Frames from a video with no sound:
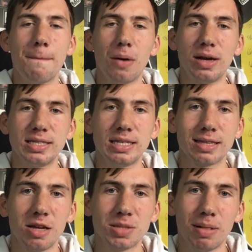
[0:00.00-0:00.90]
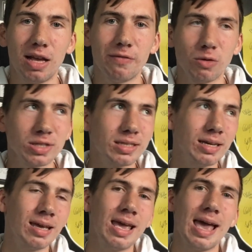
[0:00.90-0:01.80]
by Zisco to play
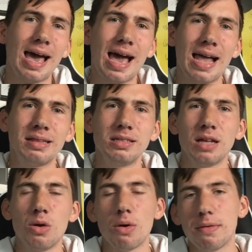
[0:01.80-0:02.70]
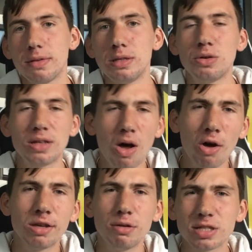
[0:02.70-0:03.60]
Foster. And, you know, you could
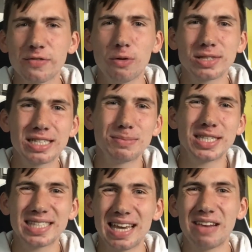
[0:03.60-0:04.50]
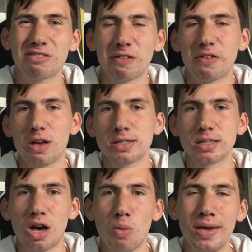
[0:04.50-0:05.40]
argue it's Foster's mistake for the first goal.